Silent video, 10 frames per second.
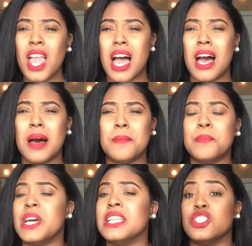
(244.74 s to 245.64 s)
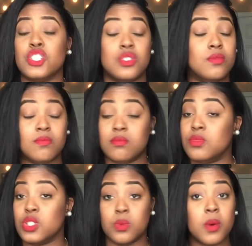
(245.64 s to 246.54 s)
But
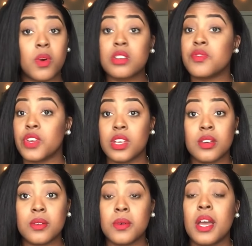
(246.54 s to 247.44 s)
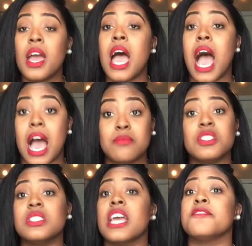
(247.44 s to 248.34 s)
do what works for you. I'm
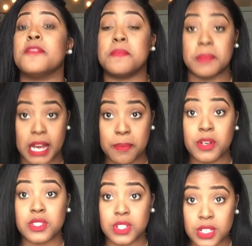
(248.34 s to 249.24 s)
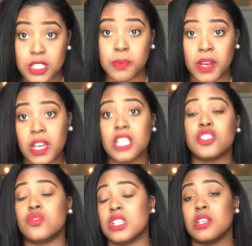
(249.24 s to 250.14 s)
just saying, from my personal experience,
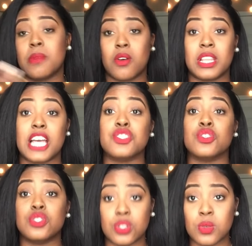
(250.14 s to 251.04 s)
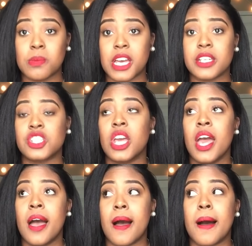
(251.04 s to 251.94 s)
stretching my relaxer too much
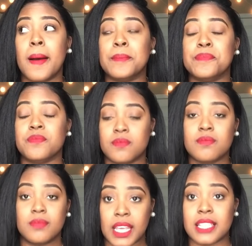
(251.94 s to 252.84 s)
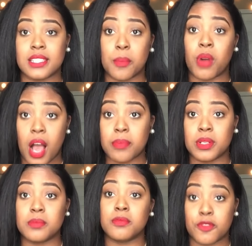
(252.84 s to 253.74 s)
is a
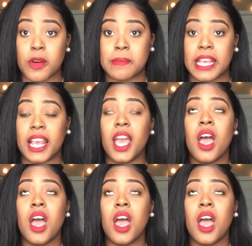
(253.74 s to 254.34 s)
problem for me.